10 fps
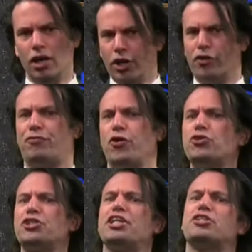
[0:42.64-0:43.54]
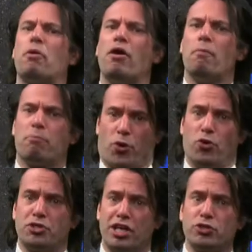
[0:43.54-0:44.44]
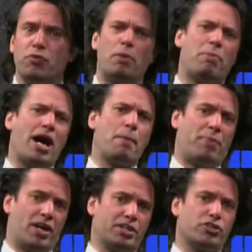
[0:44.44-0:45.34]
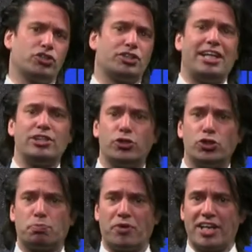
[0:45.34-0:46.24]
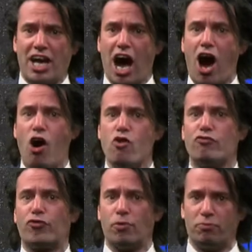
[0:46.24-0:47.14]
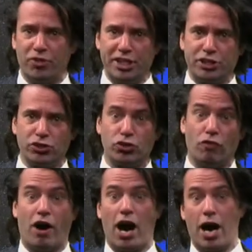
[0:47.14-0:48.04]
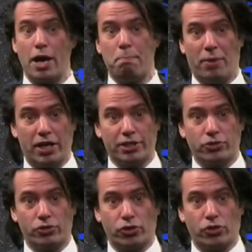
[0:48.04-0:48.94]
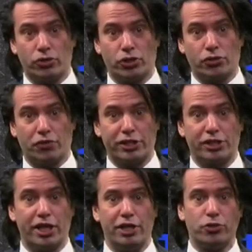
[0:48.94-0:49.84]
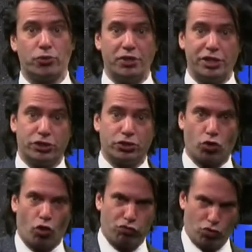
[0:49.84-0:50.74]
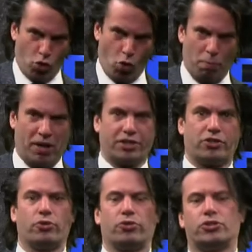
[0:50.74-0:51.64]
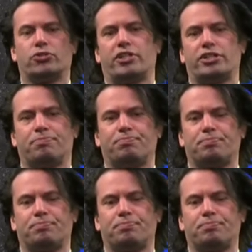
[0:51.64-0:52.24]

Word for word: Diffusion is a process whereby particles tend to spread out from regions of high particle concentration into regions of low particle concentration.